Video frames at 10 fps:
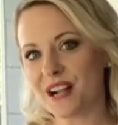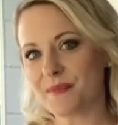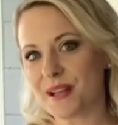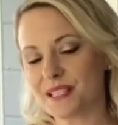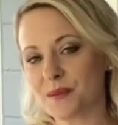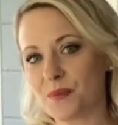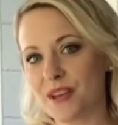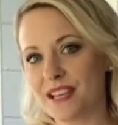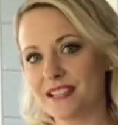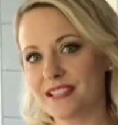about some
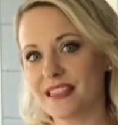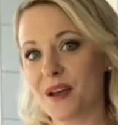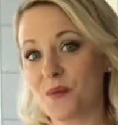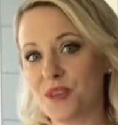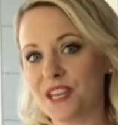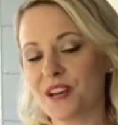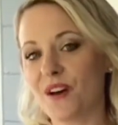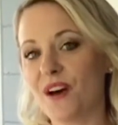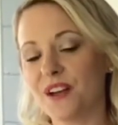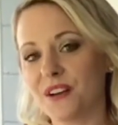ways that we can
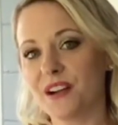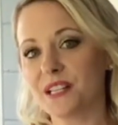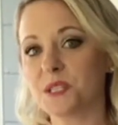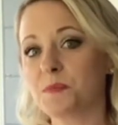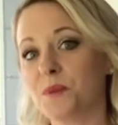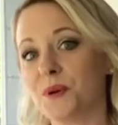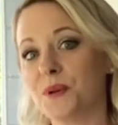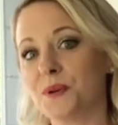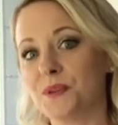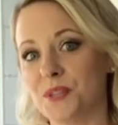honor and
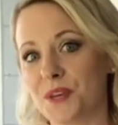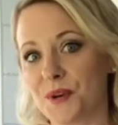spoil you.